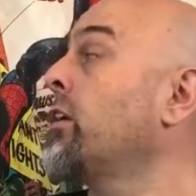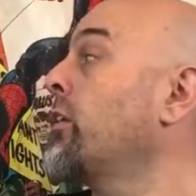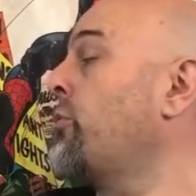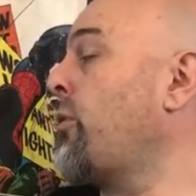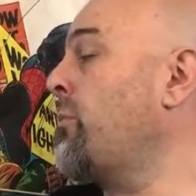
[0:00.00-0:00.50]

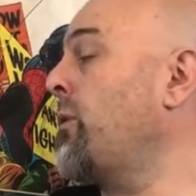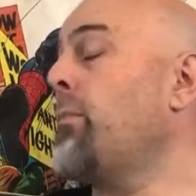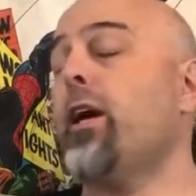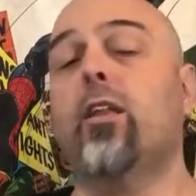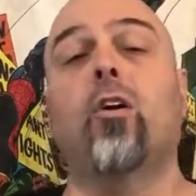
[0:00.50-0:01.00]
Throw me a
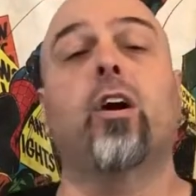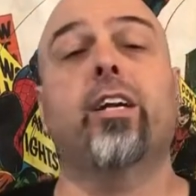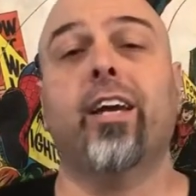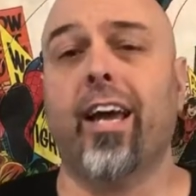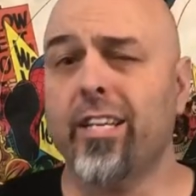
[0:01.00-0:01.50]
bat like,
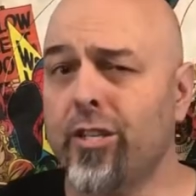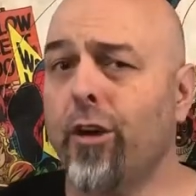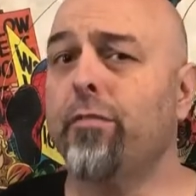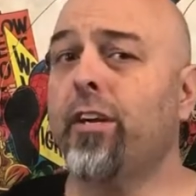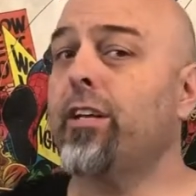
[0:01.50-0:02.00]
and
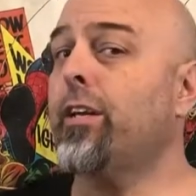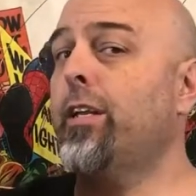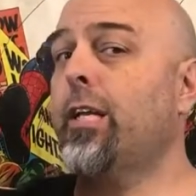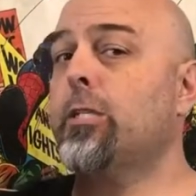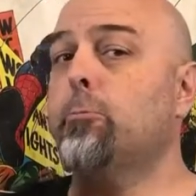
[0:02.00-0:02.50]
don't forget to hit
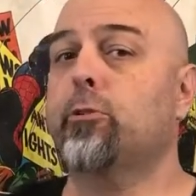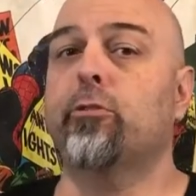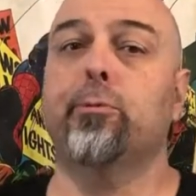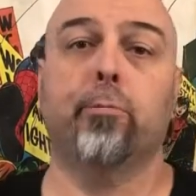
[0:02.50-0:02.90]
that subscription